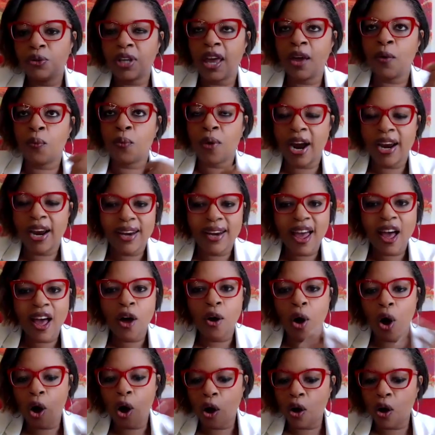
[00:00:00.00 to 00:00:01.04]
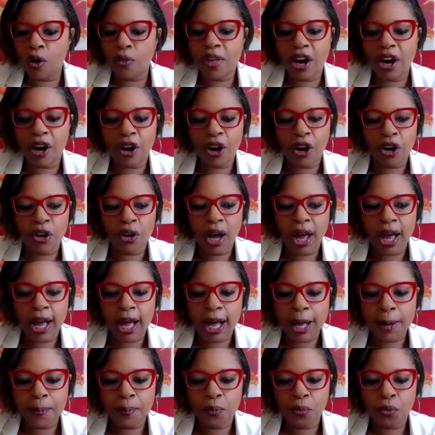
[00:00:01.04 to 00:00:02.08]
And right now, all they're
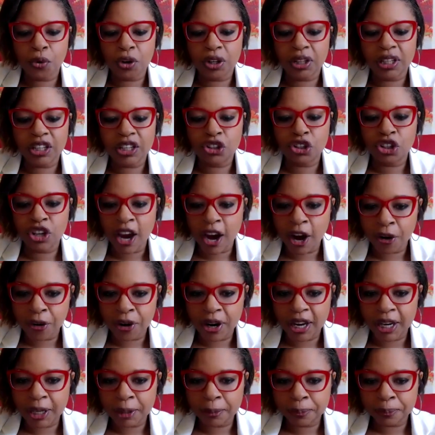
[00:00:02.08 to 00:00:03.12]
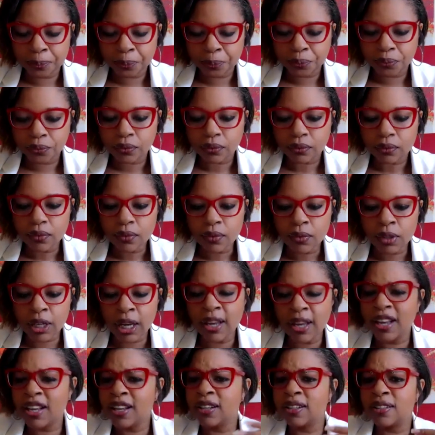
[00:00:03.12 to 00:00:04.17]
really sharing
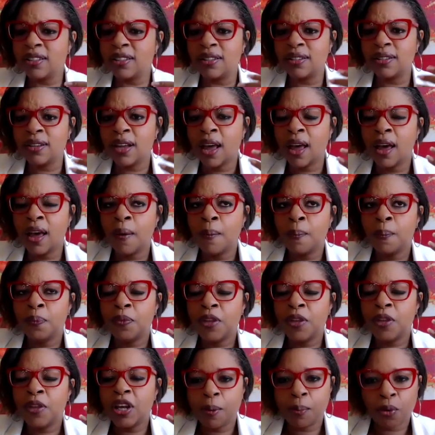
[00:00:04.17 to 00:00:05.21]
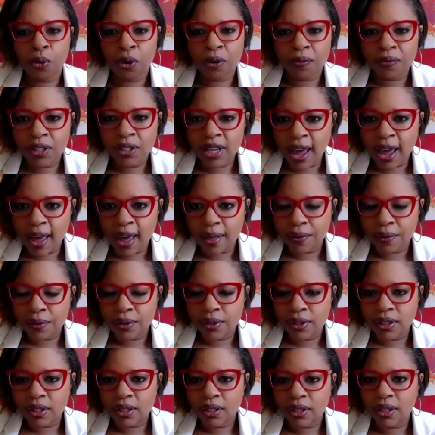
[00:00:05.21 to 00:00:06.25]
is the number of
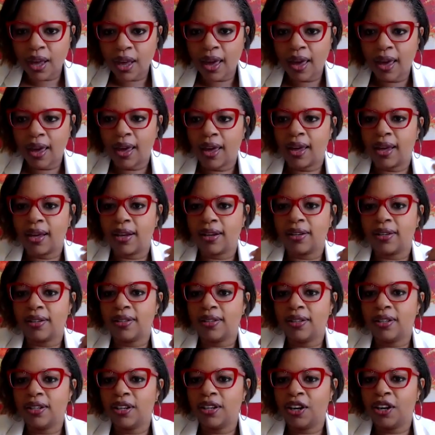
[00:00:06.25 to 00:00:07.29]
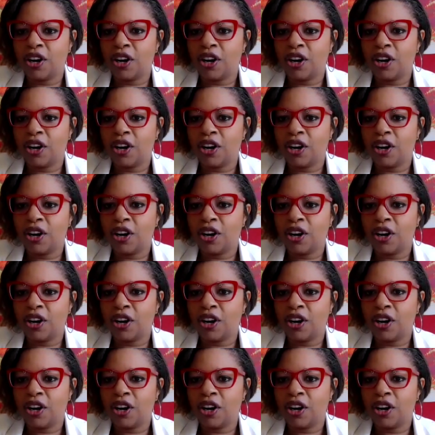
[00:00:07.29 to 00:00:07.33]
deaths and,